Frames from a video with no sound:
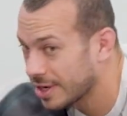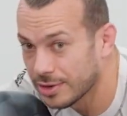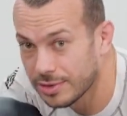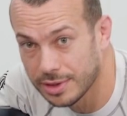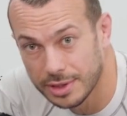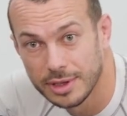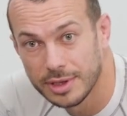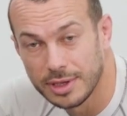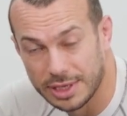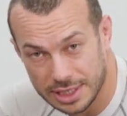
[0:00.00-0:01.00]

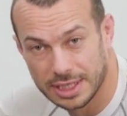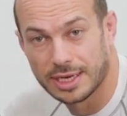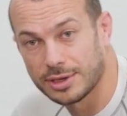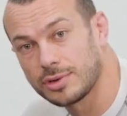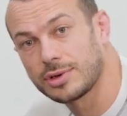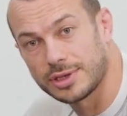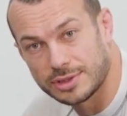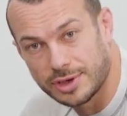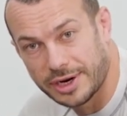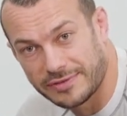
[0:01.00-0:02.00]
side underhook, and
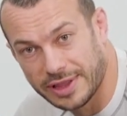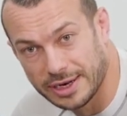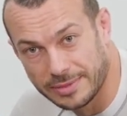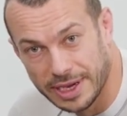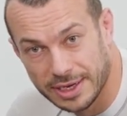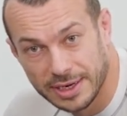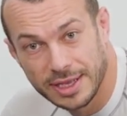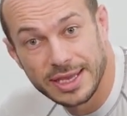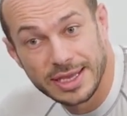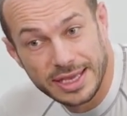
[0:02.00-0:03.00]
try to flatten him out.
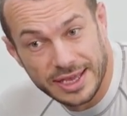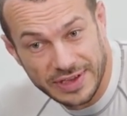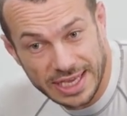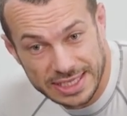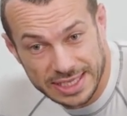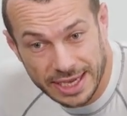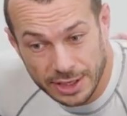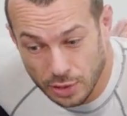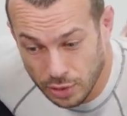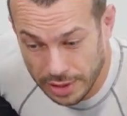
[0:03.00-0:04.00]
If he gets the
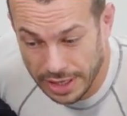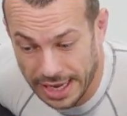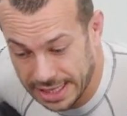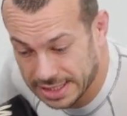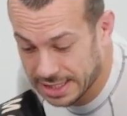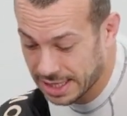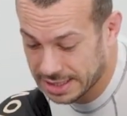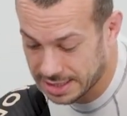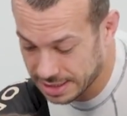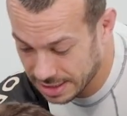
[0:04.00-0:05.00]
underhook and
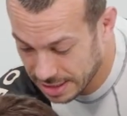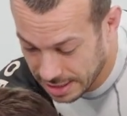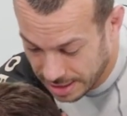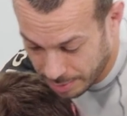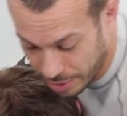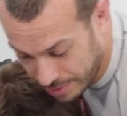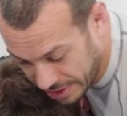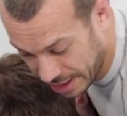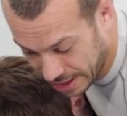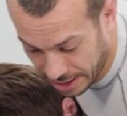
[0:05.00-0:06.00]
starts to bring
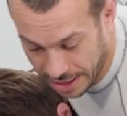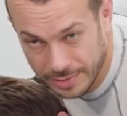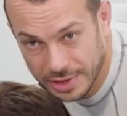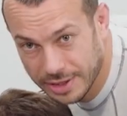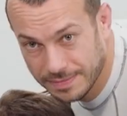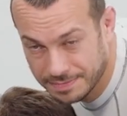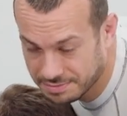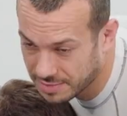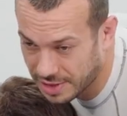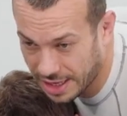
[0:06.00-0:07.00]
me in line with him,
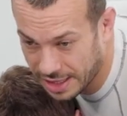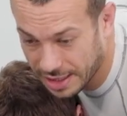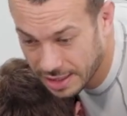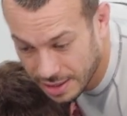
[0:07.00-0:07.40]
then